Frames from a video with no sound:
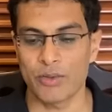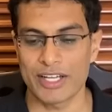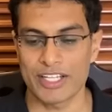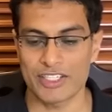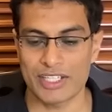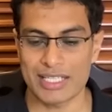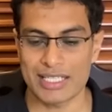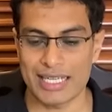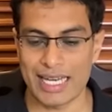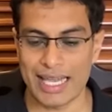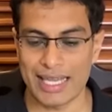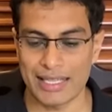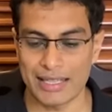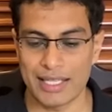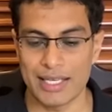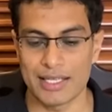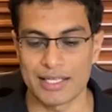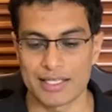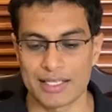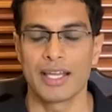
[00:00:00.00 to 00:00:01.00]
questions like
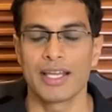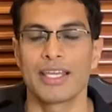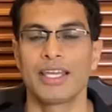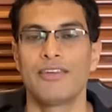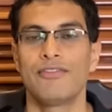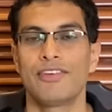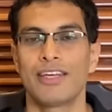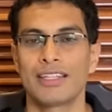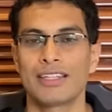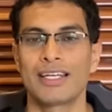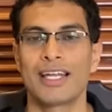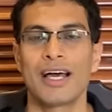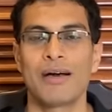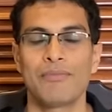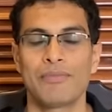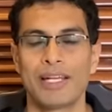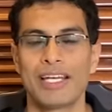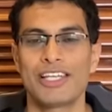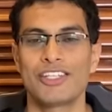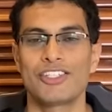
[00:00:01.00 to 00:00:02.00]
these ki
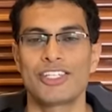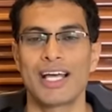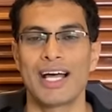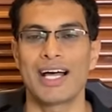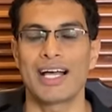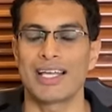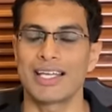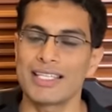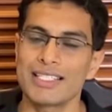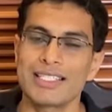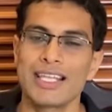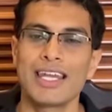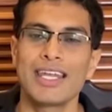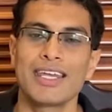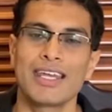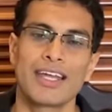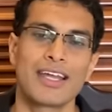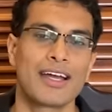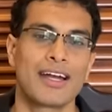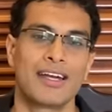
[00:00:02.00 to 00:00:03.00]
Vietnam, Malaysia is
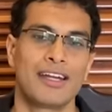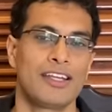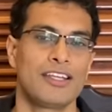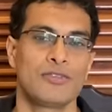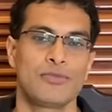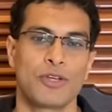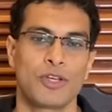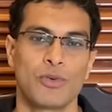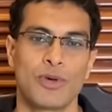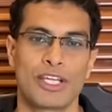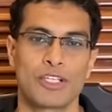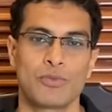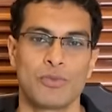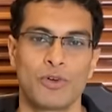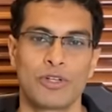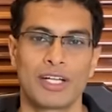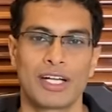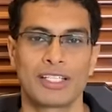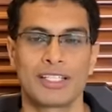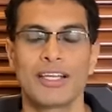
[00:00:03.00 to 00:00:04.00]
tarike ki countries mein kyun
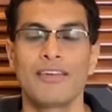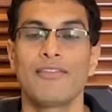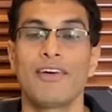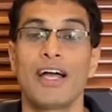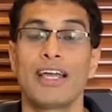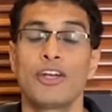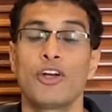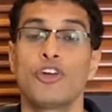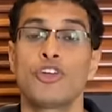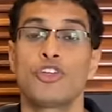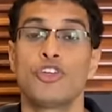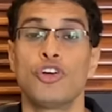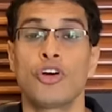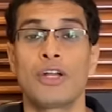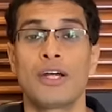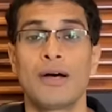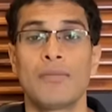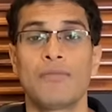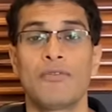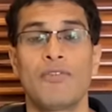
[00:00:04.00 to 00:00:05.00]
export karte hain, why not
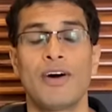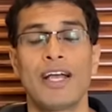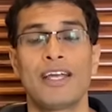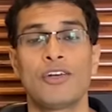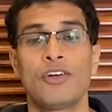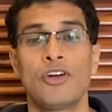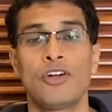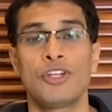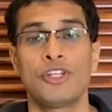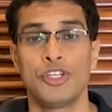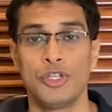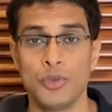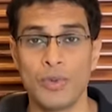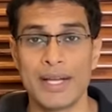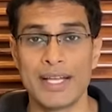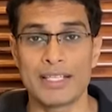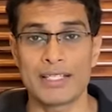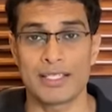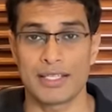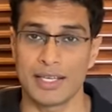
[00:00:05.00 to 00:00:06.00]
Europe, why not
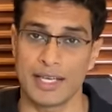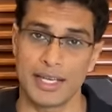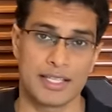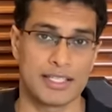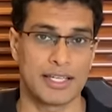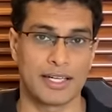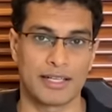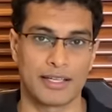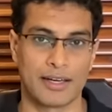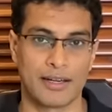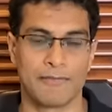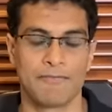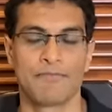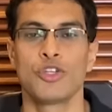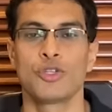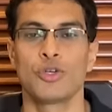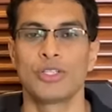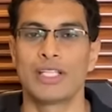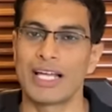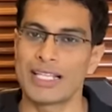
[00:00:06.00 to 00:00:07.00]
US, etc.
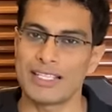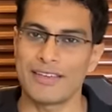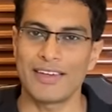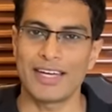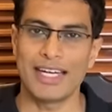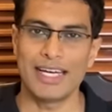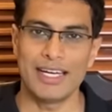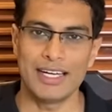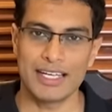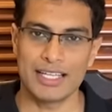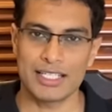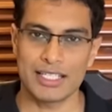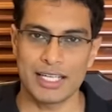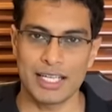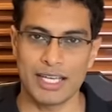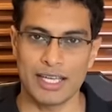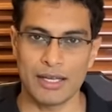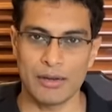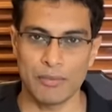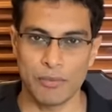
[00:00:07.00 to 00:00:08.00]
So that's a very
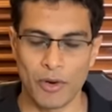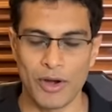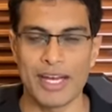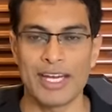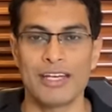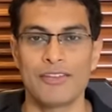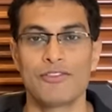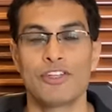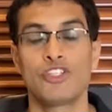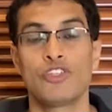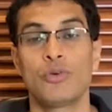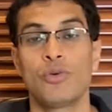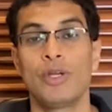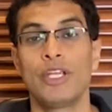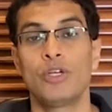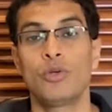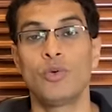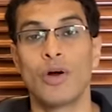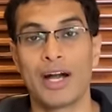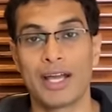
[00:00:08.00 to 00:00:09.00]
interesting point which you
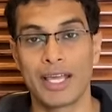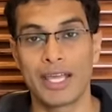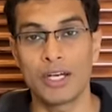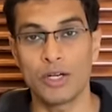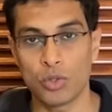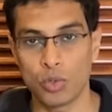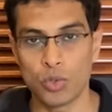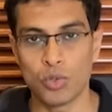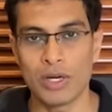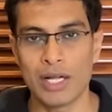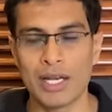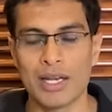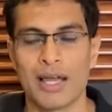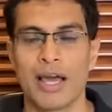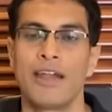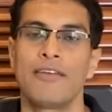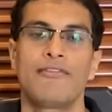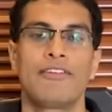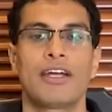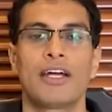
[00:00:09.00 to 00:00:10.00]
need to again Google
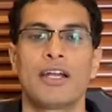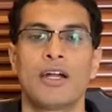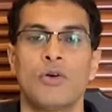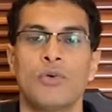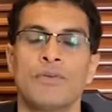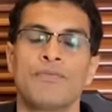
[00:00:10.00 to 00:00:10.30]
and figure out.